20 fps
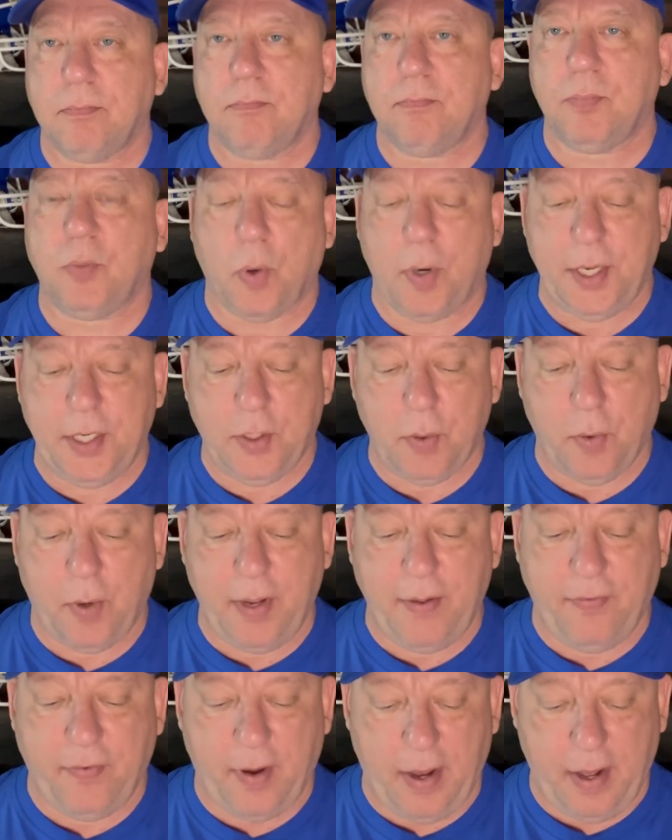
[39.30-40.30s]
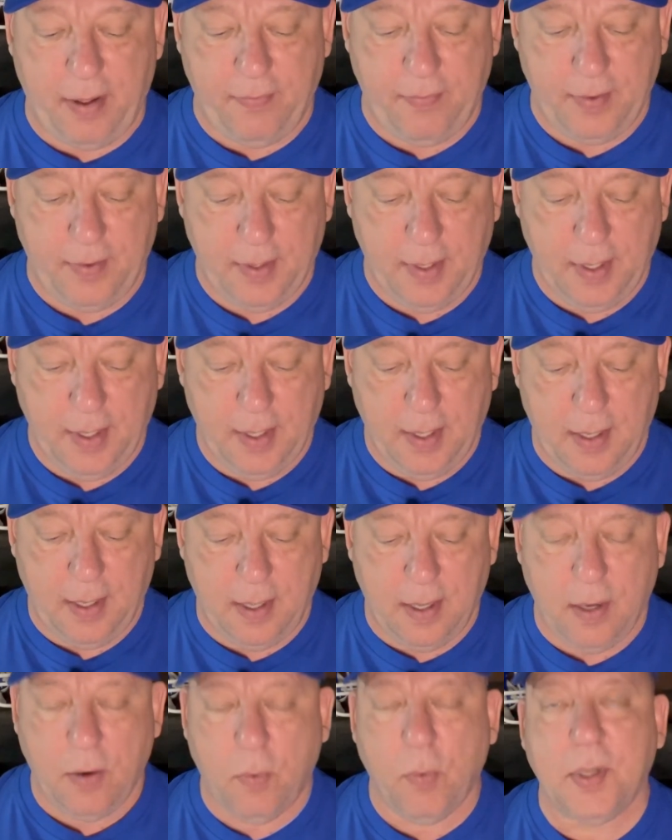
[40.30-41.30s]
2025.
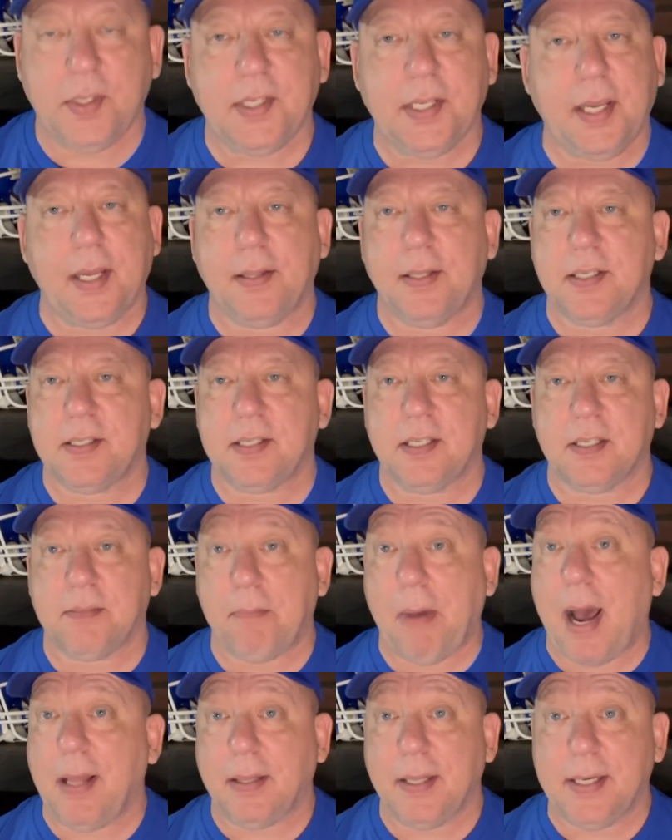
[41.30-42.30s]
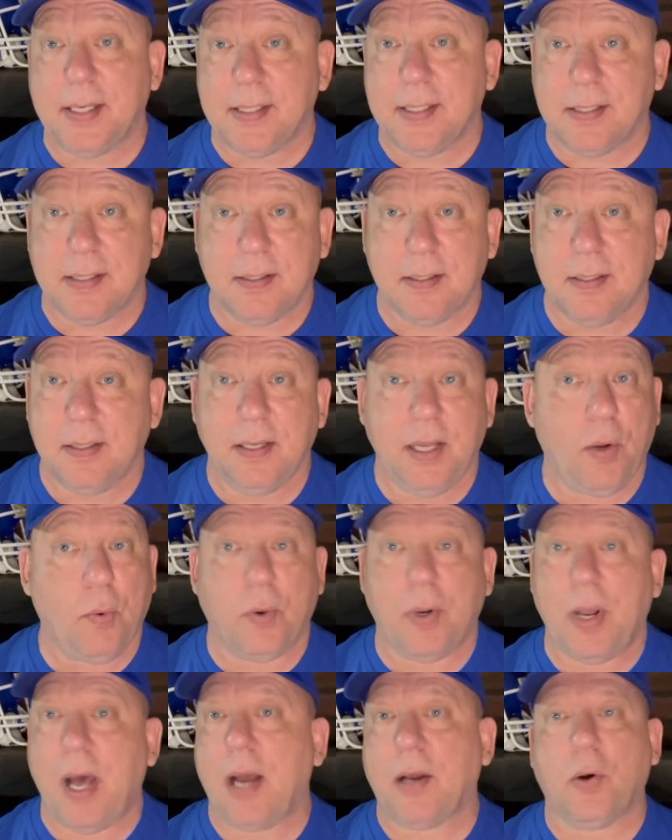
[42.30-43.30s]
Once again, this is my list. It will
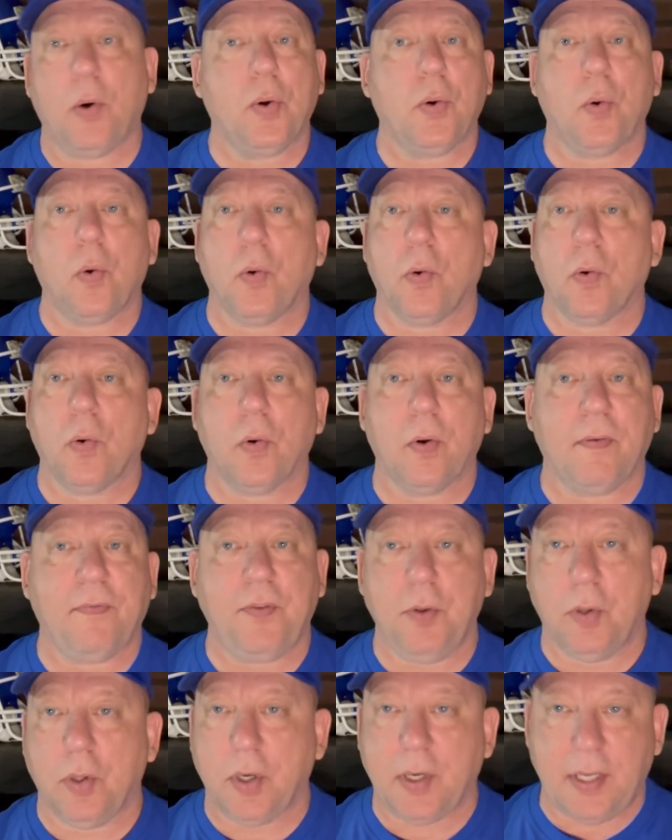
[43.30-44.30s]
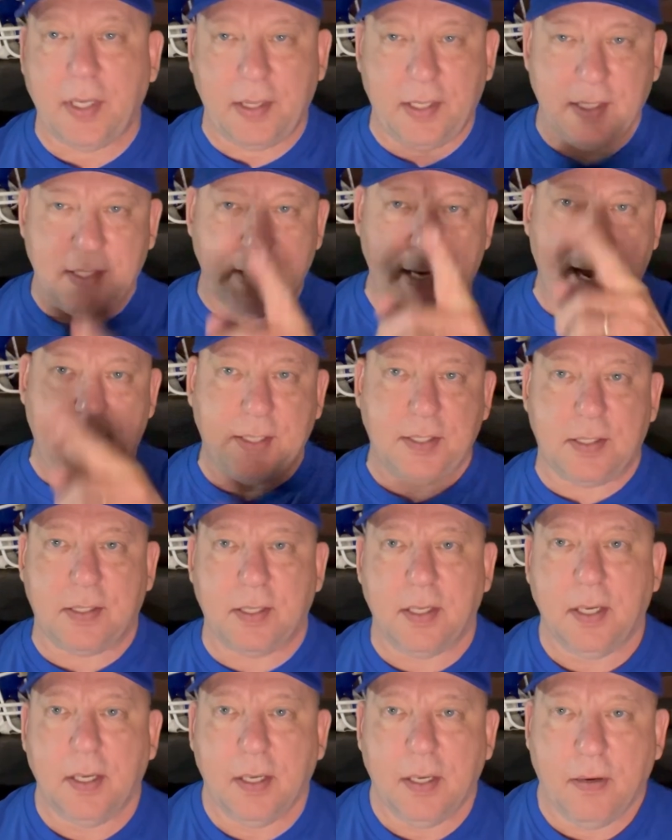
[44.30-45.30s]
not go in order. If you look at the stats
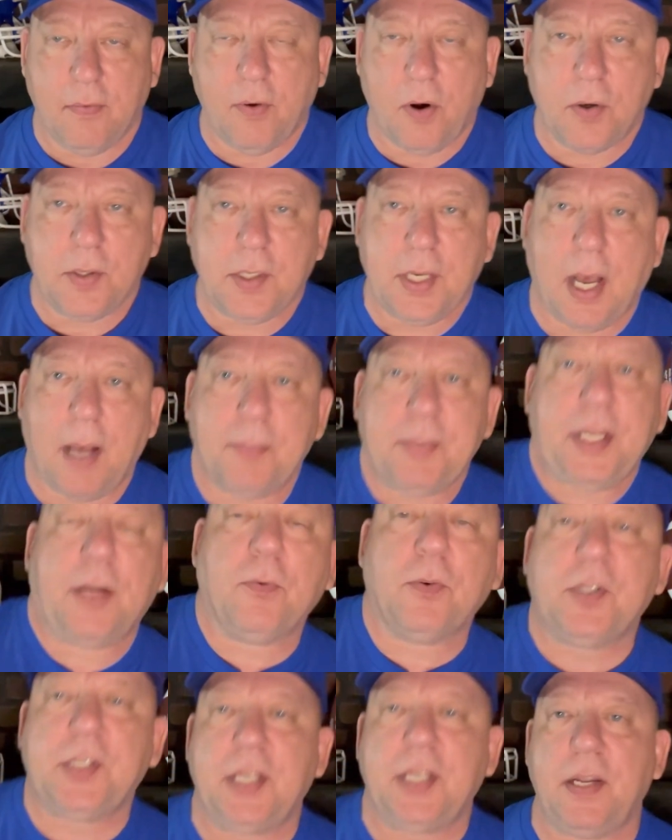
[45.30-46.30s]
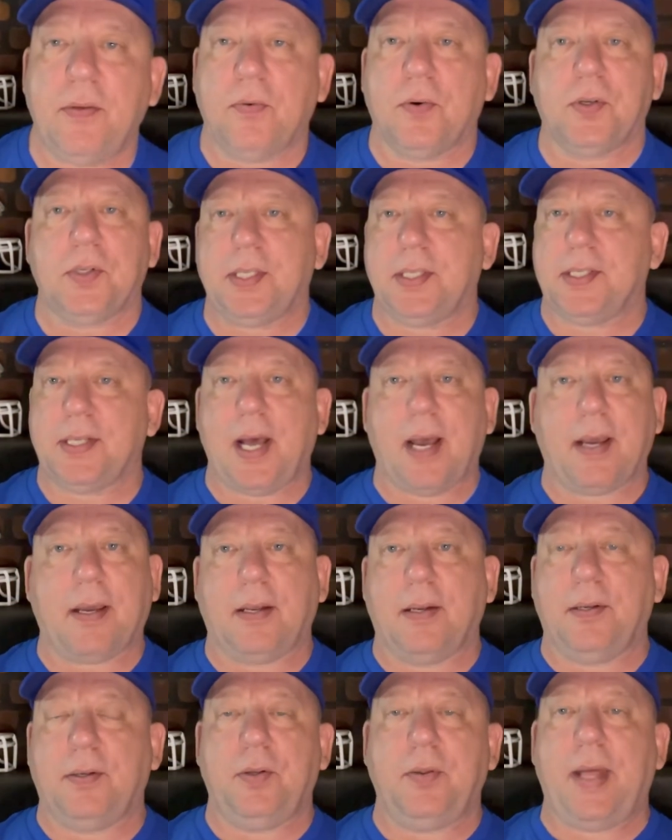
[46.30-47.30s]
of our top 10 receivers, it's not going
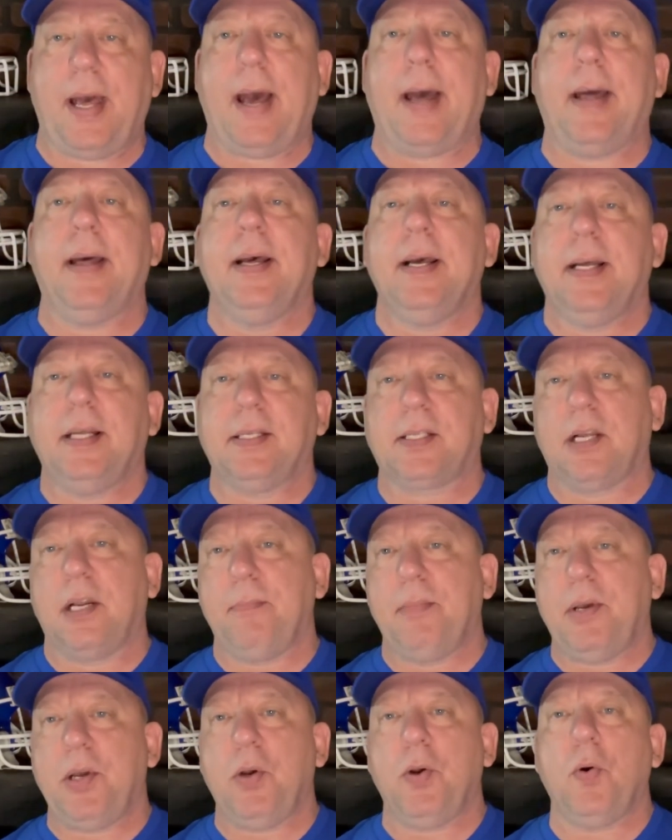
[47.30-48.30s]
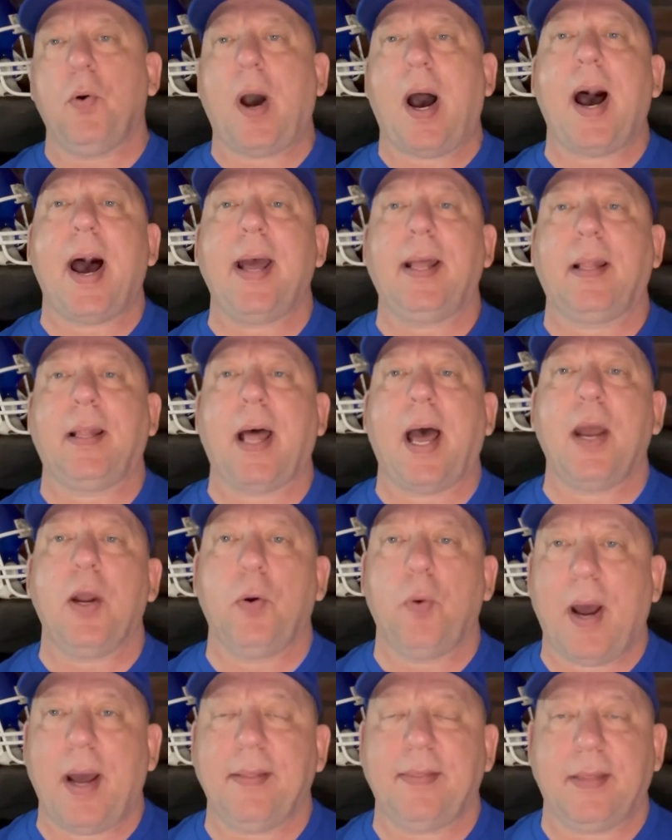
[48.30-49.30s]
to do that. It's going to be who I like,
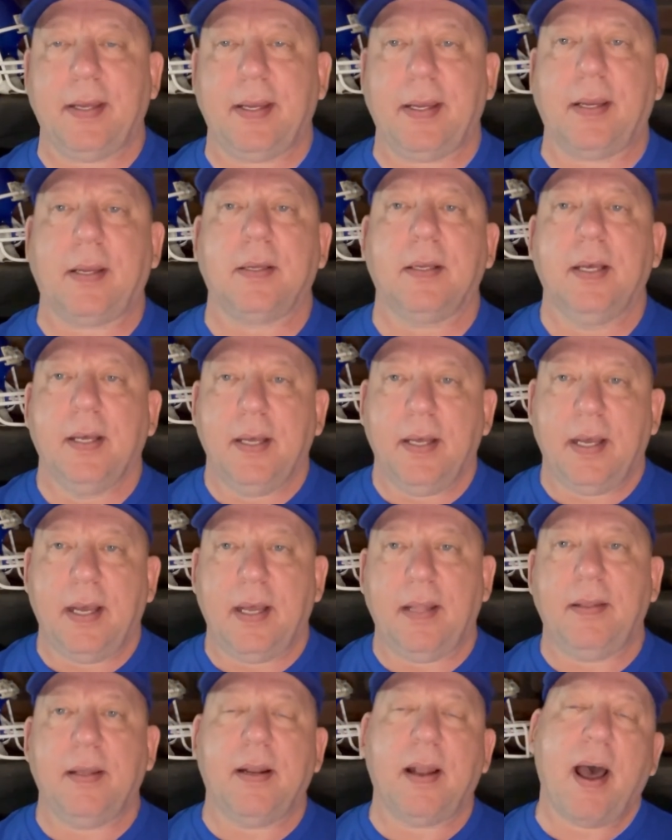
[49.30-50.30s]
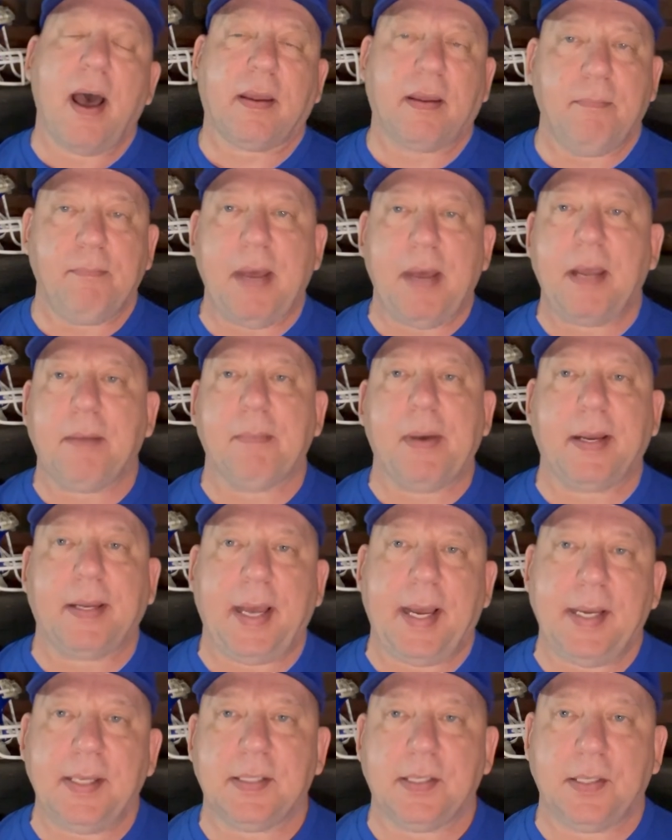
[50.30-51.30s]
who I think. And then I can make my
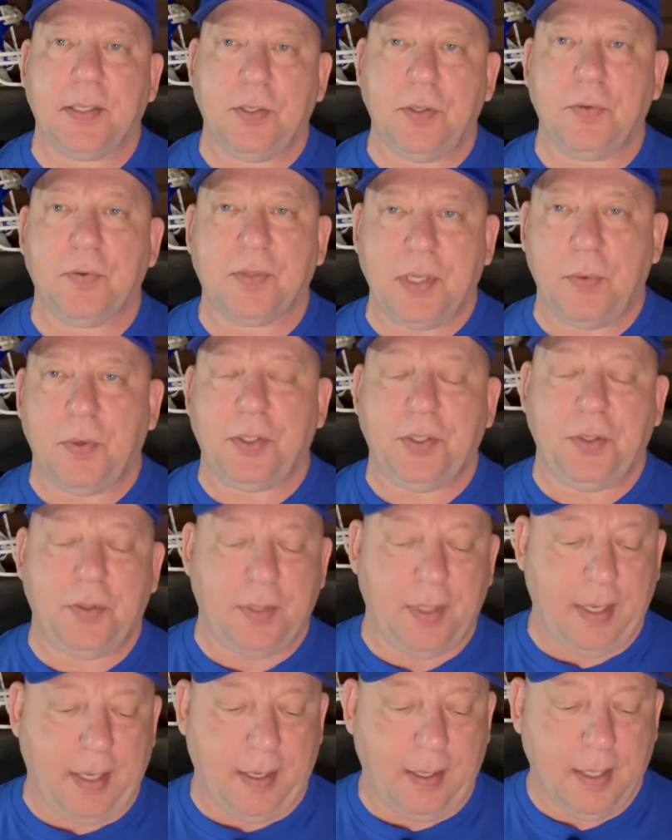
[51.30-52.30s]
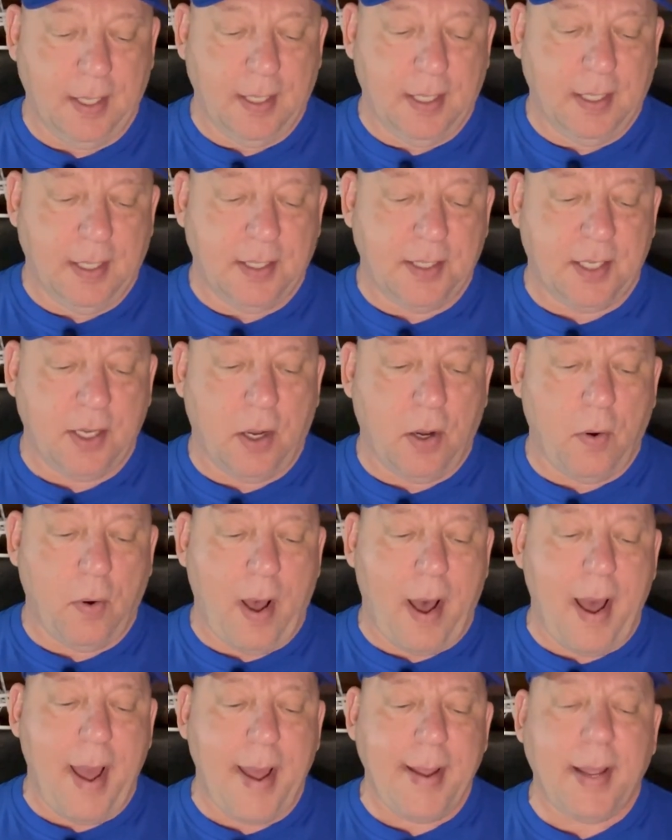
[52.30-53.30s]
case and you'll see what you think. So
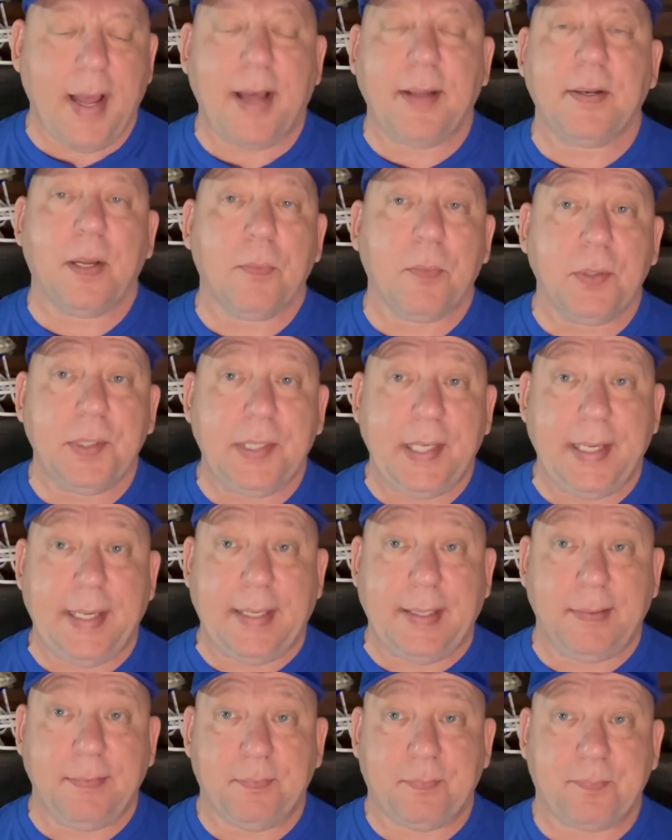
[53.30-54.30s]
I got number 10.